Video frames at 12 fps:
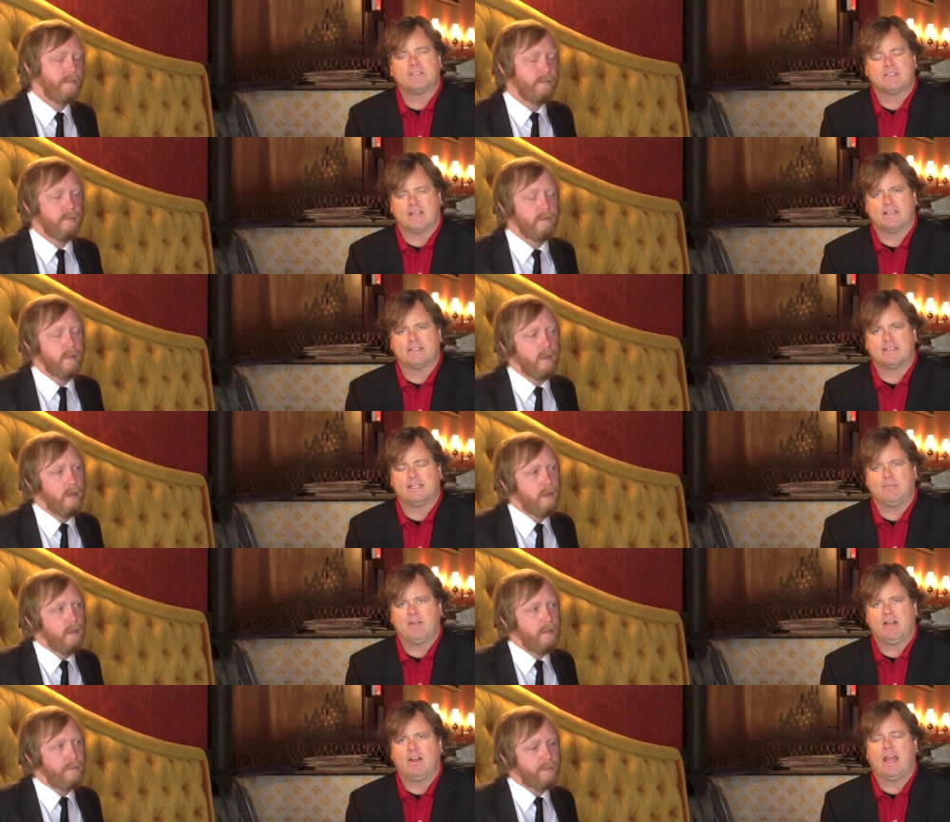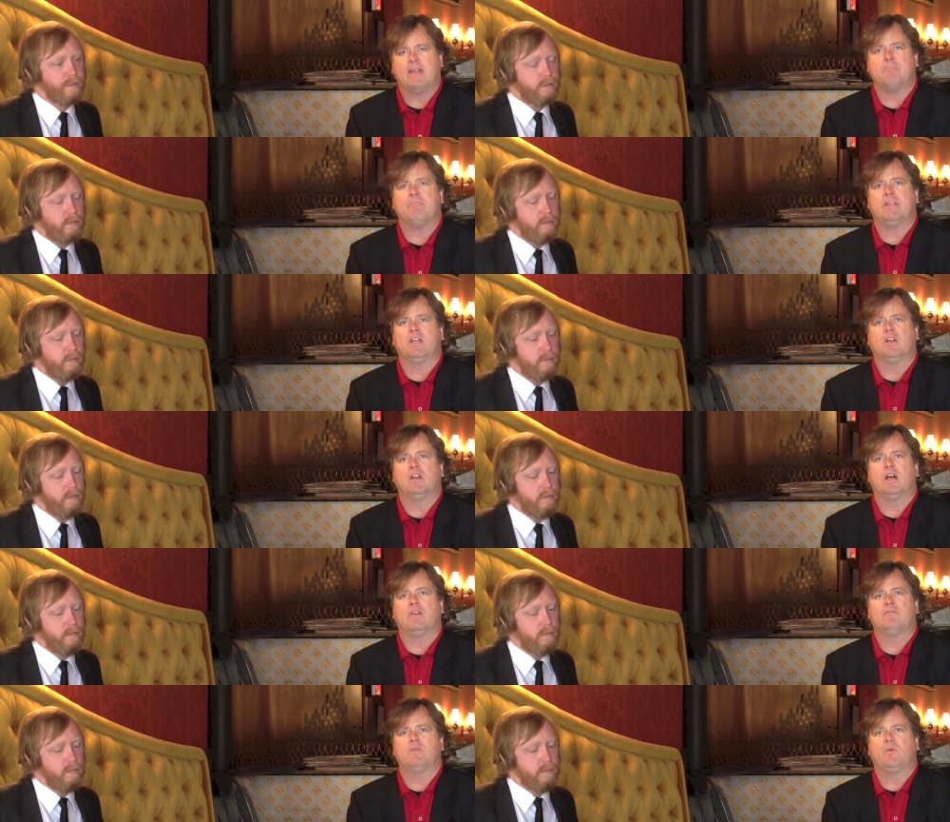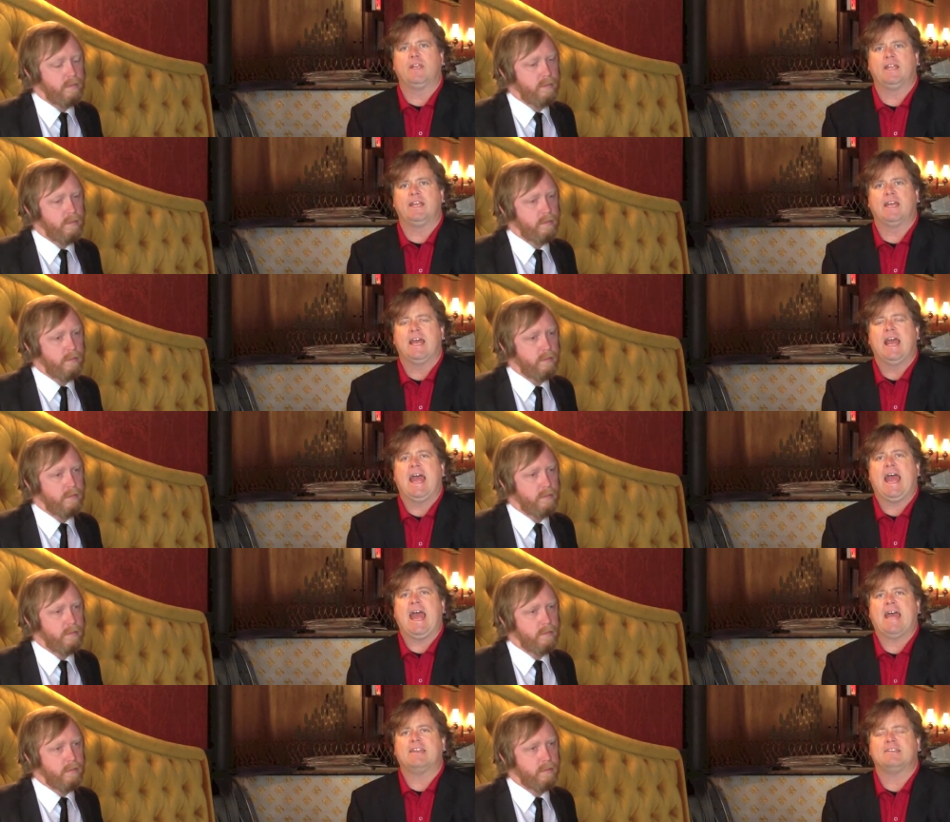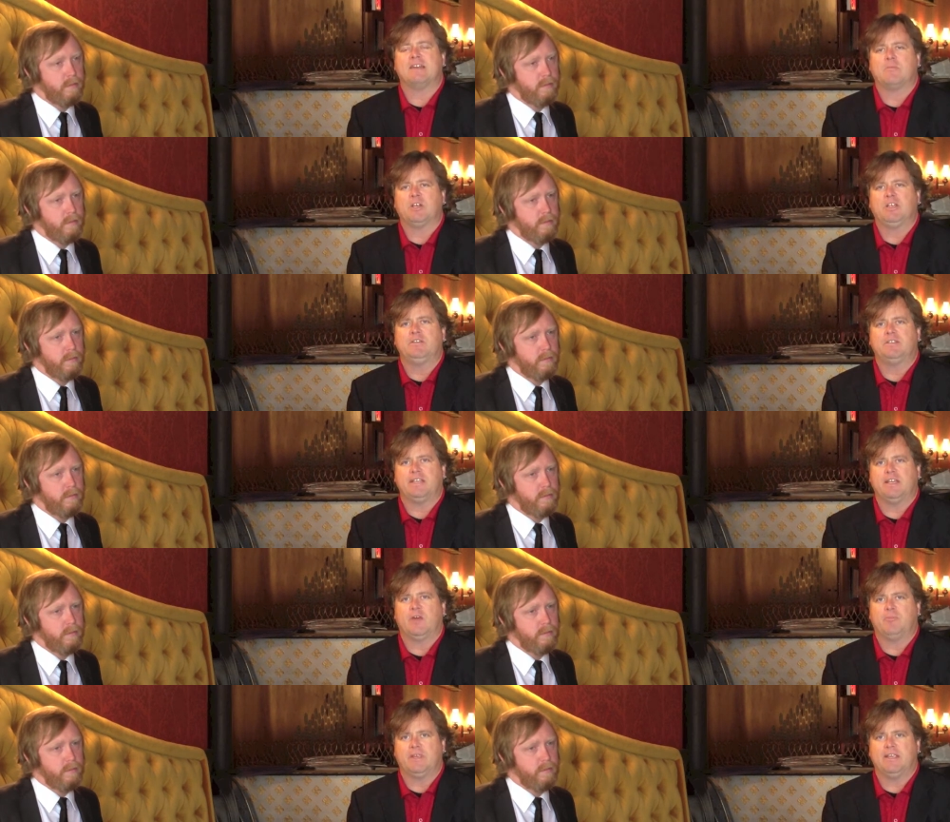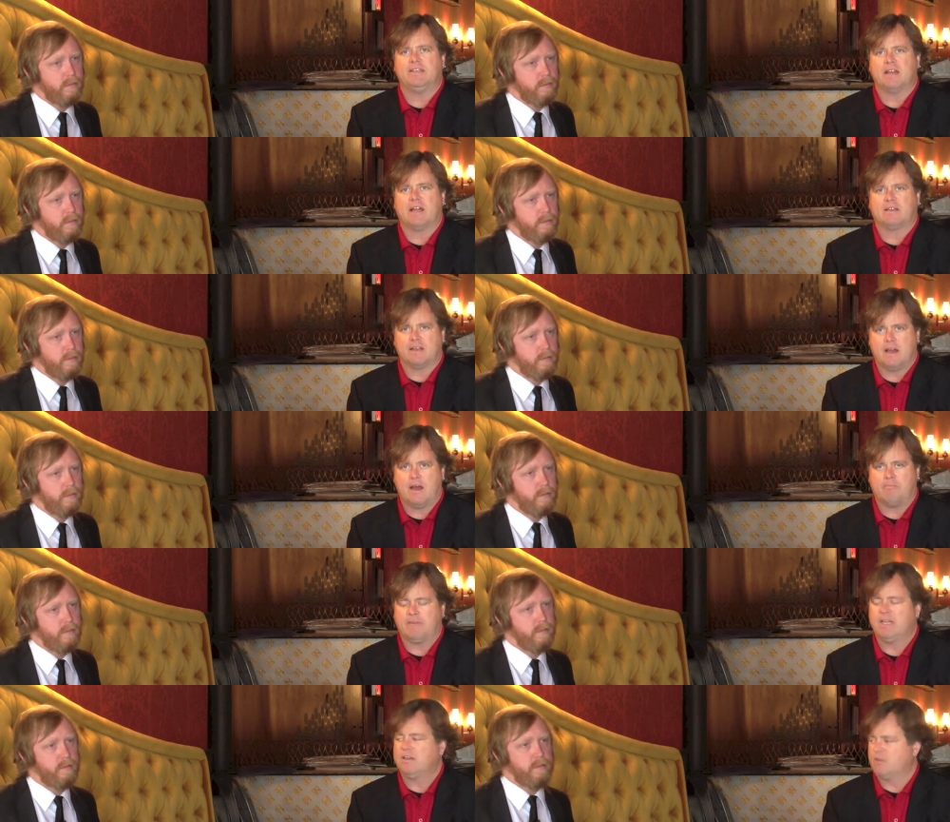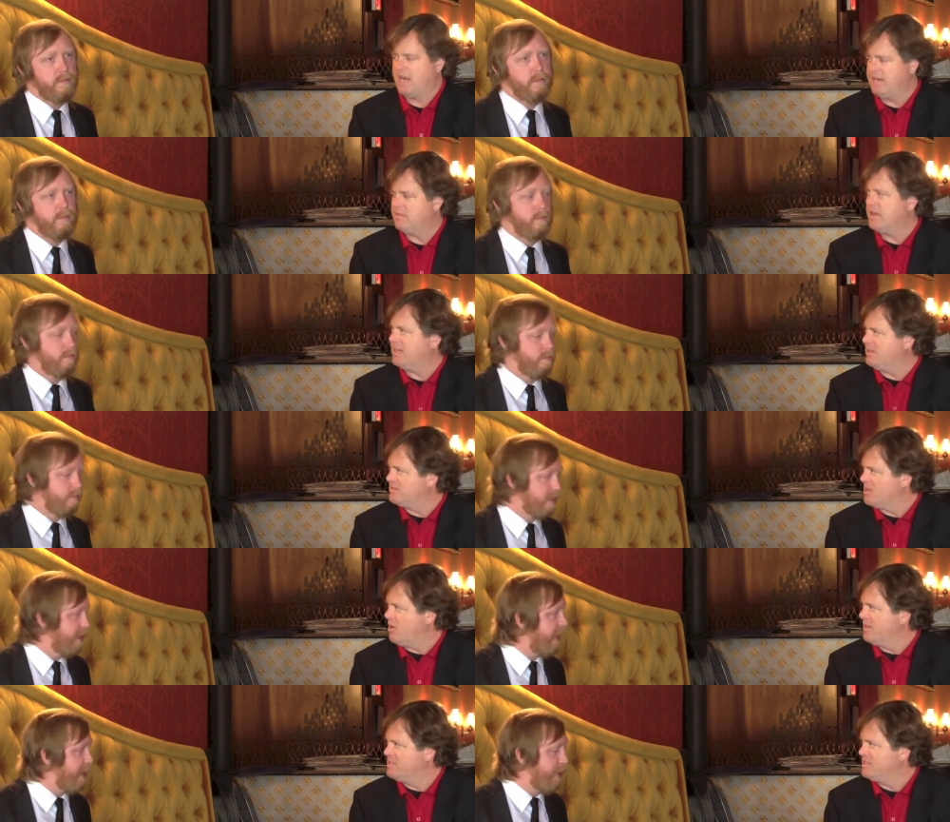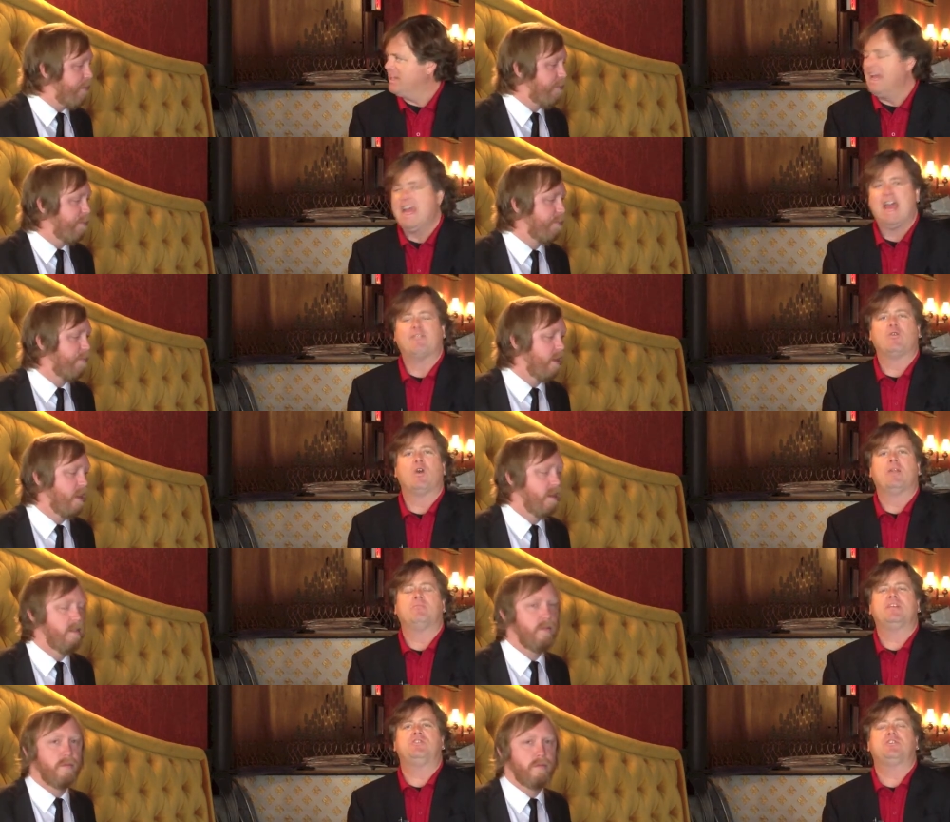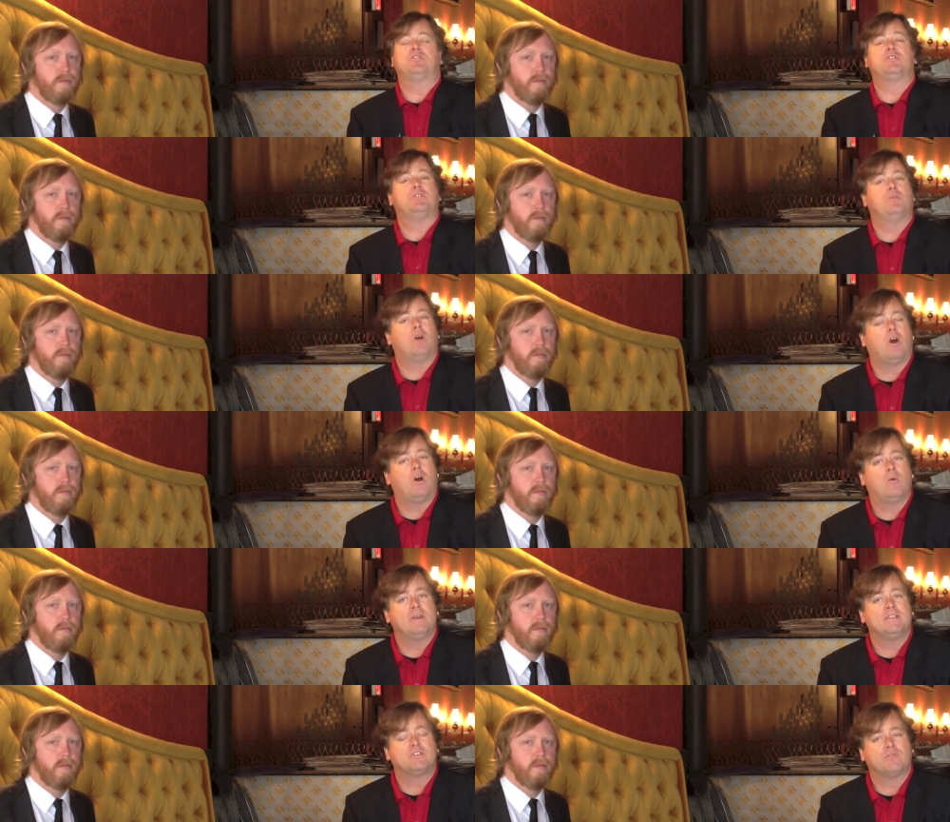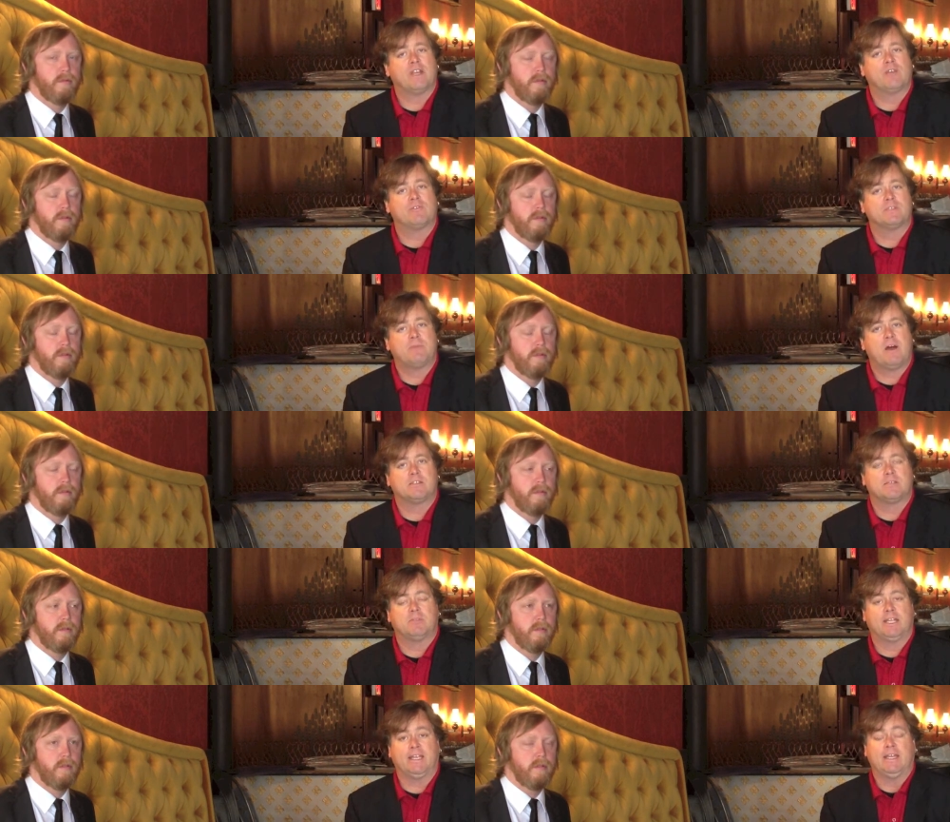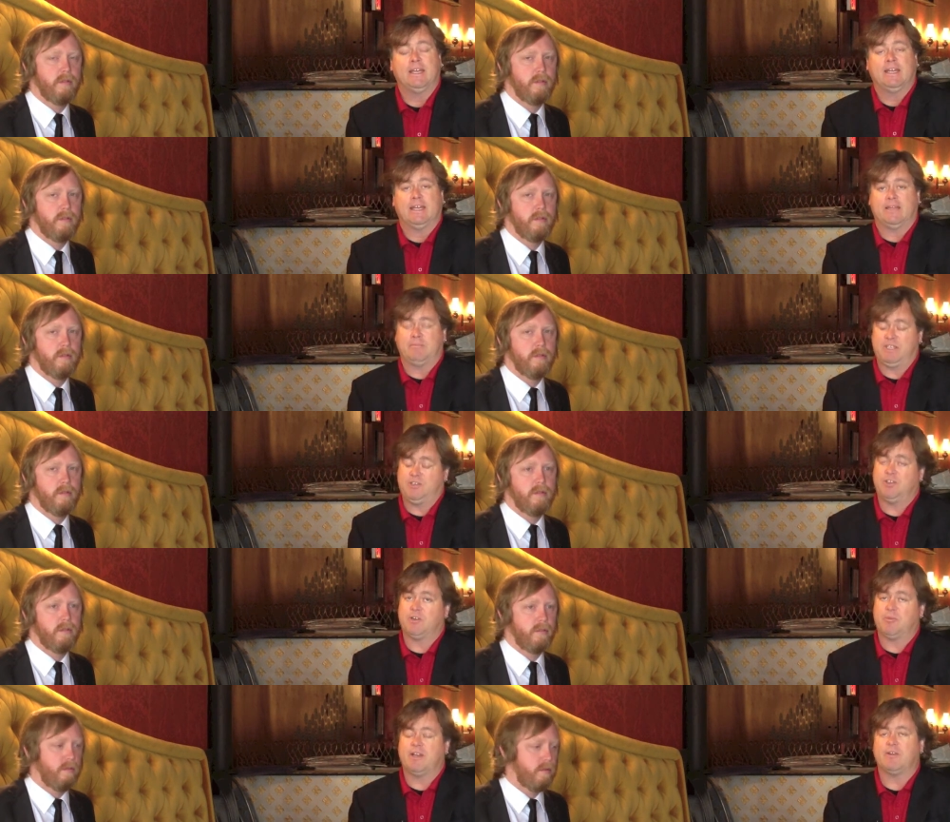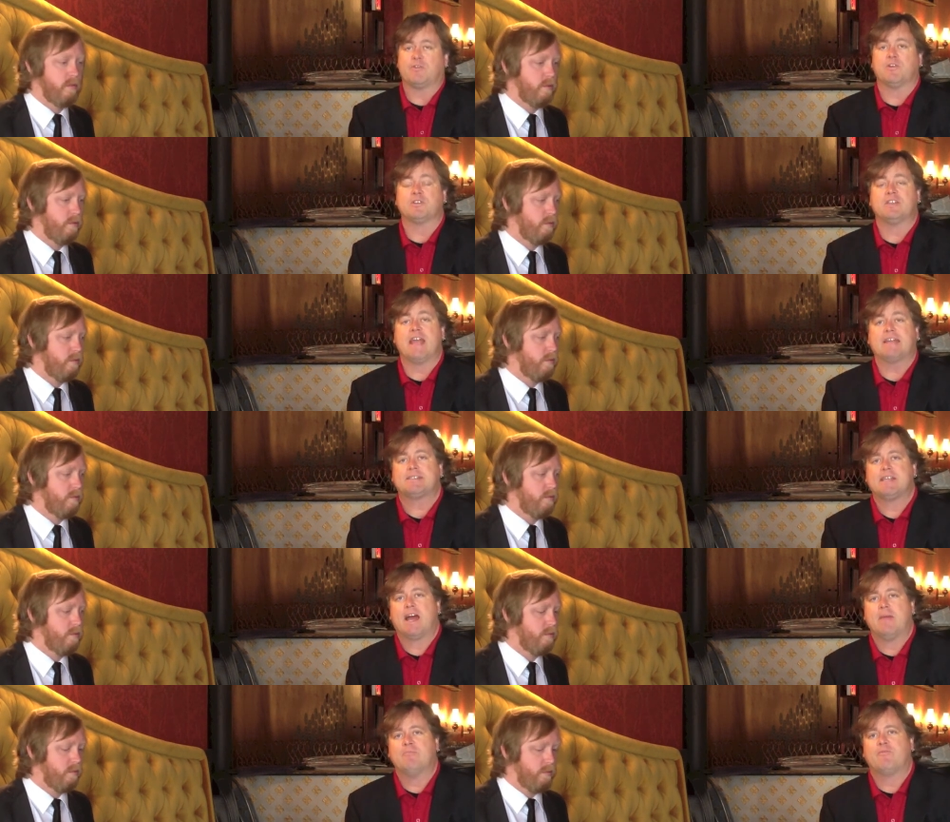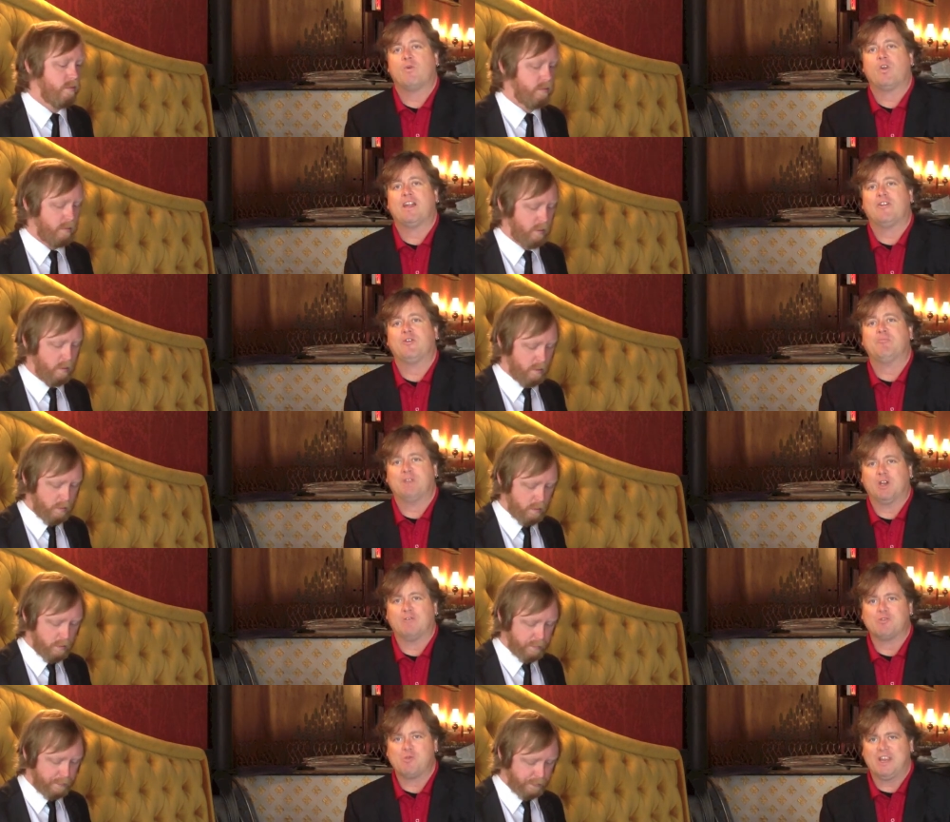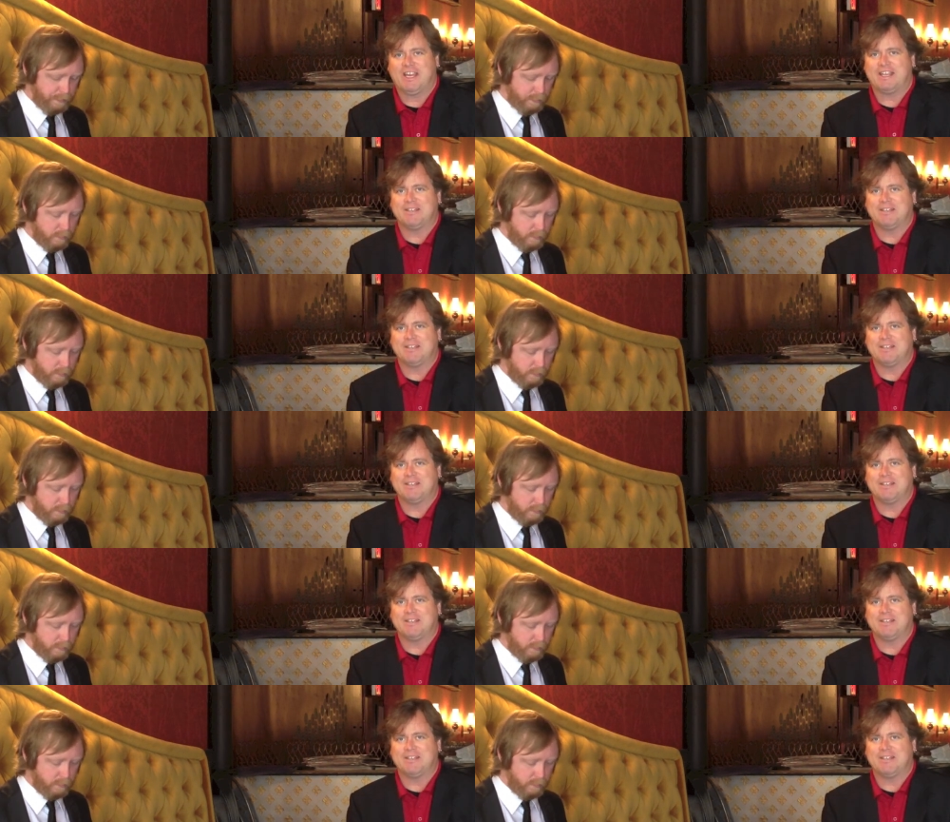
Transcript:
Speaker 1: send us an email at beerofthe.week.com at WTOP.com. Greg, thank you as always. You. Everyone, be sure to always drink responsibly and be sure to bring your thirst next time for another Beer of the Week.